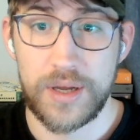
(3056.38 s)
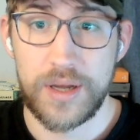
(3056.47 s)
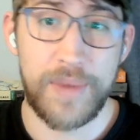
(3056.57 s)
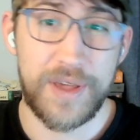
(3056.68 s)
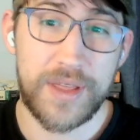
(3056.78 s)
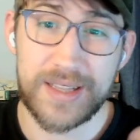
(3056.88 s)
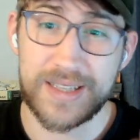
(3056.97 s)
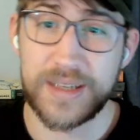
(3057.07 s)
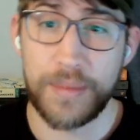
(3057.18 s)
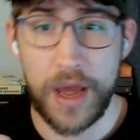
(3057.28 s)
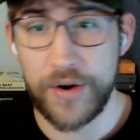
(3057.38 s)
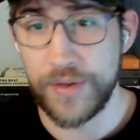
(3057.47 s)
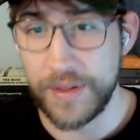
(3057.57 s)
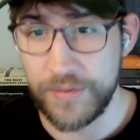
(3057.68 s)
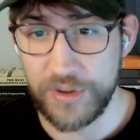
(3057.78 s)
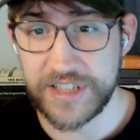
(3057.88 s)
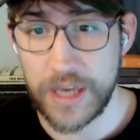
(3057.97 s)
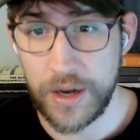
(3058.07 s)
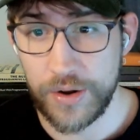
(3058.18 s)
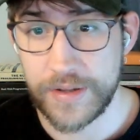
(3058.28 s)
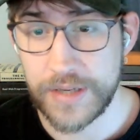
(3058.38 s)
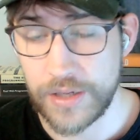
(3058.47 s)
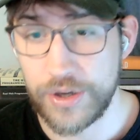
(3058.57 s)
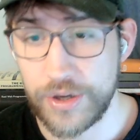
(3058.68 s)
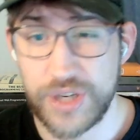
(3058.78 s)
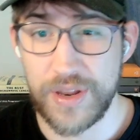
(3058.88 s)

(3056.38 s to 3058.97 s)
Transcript: I think that's a pattern that we see a lot in technology.